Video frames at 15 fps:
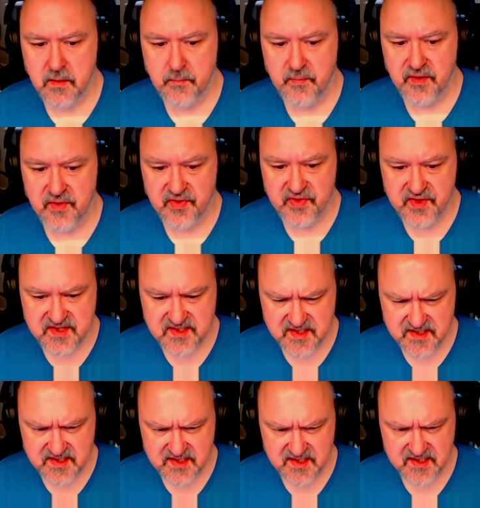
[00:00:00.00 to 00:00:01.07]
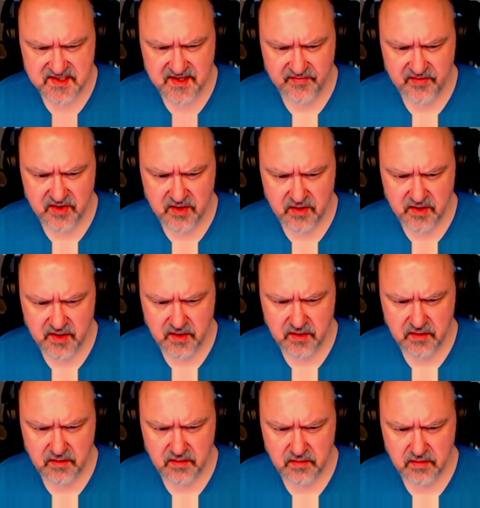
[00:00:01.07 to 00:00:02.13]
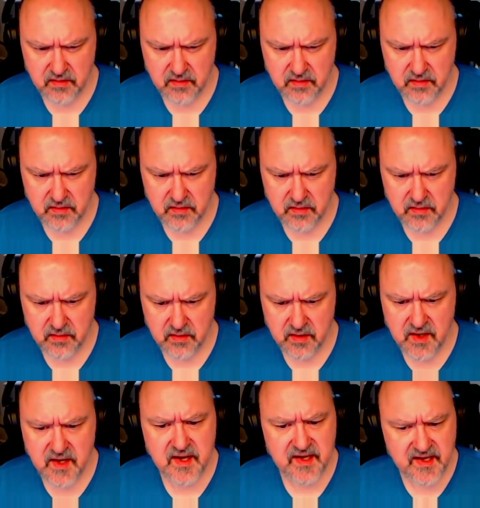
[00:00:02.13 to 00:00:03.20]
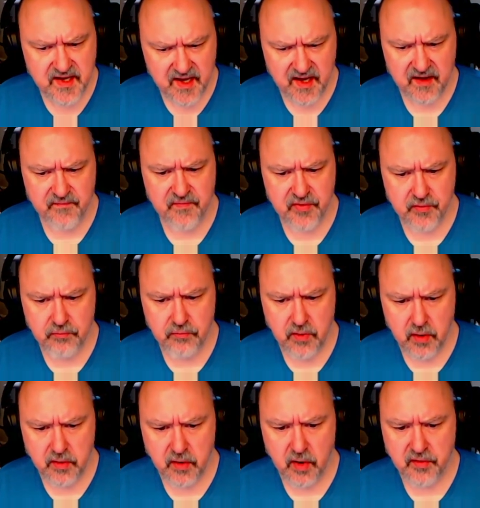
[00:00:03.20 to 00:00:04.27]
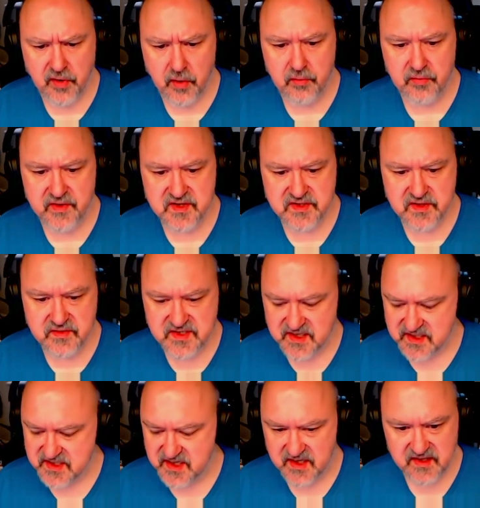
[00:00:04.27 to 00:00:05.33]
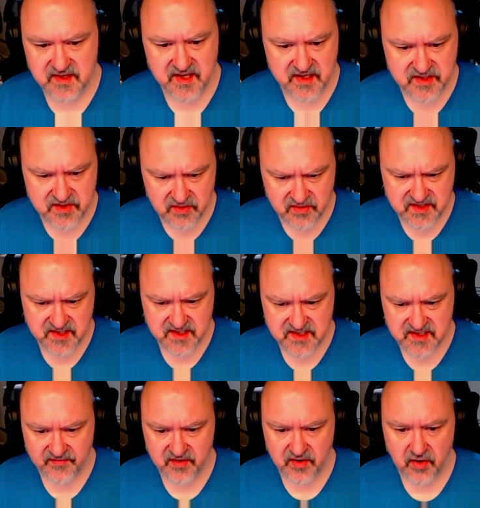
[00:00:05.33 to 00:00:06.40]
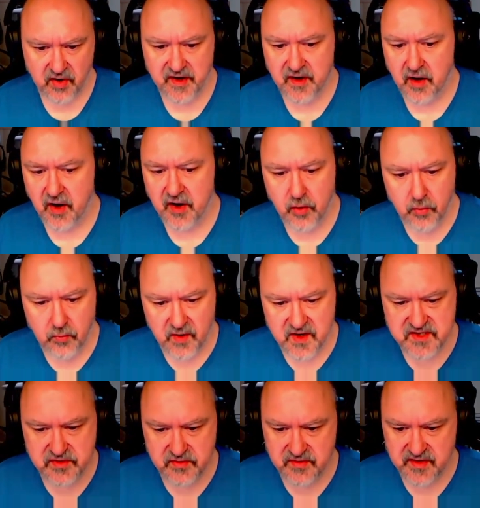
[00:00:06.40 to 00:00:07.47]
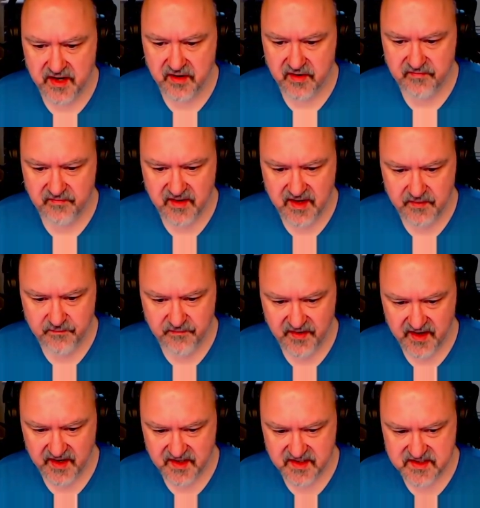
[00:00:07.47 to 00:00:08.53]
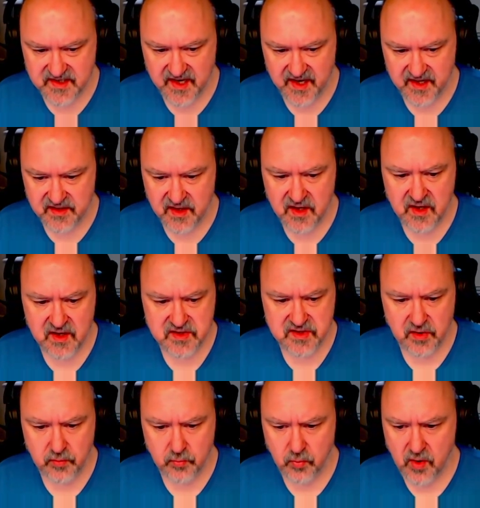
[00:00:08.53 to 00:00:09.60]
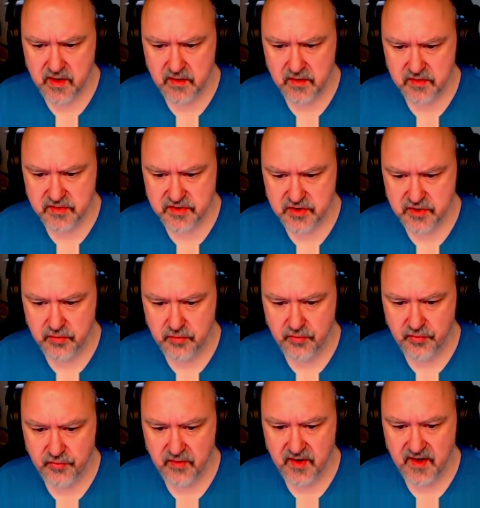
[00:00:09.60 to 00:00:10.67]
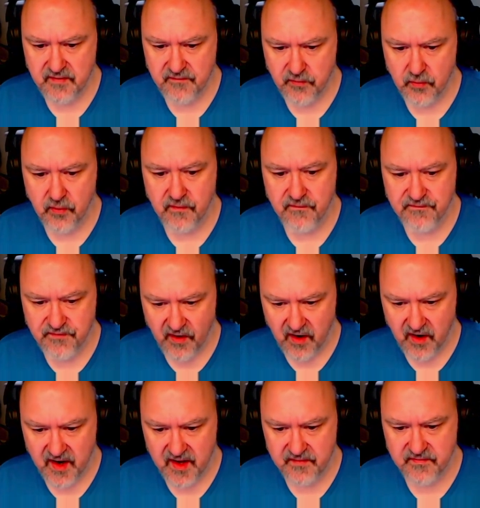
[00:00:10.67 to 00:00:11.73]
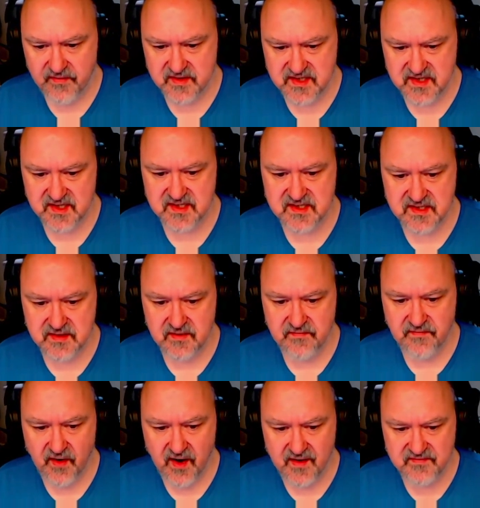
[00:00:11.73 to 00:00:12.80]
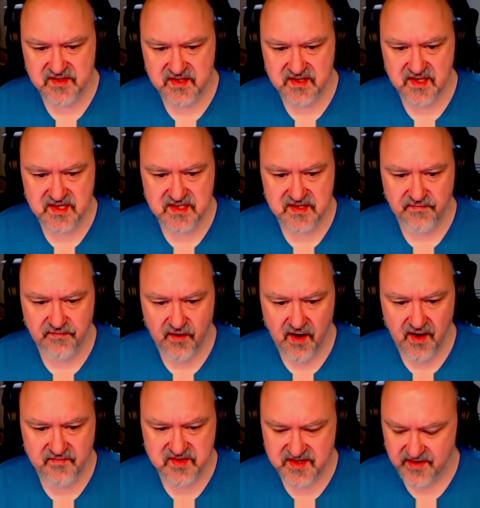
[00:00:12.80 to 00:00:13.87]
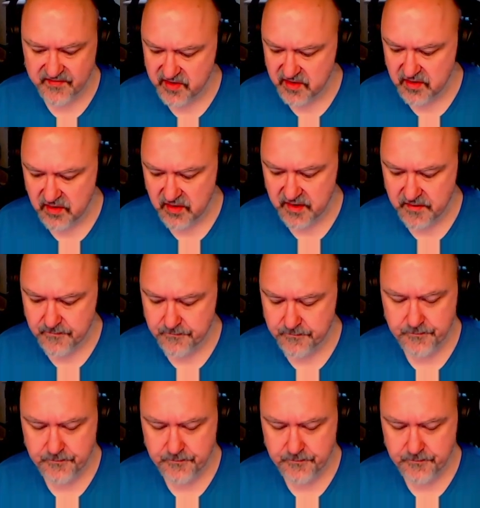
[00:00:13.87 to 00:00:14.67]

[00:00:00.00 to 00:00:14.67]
But this is six seven nine. Yeah, for the right. Oh no, there's no six here. That is not six seven nine. I always do that. I keep forgetting to scan. So one, two, three, four, five, six, five. These are five seven nine,